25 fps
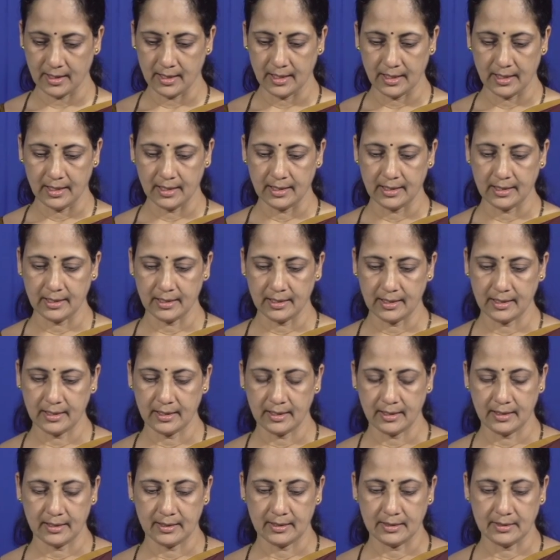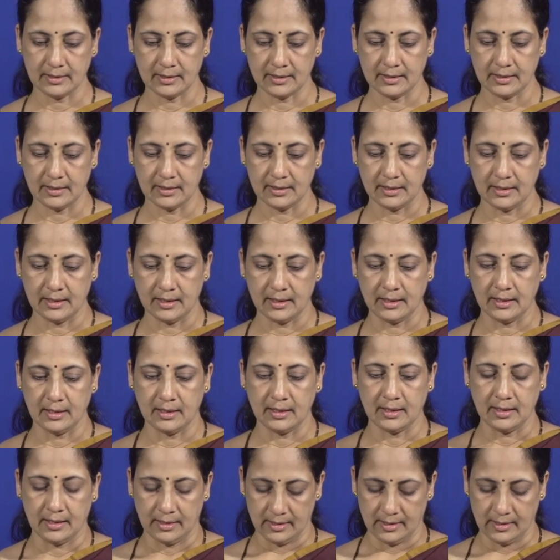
(no one is talking)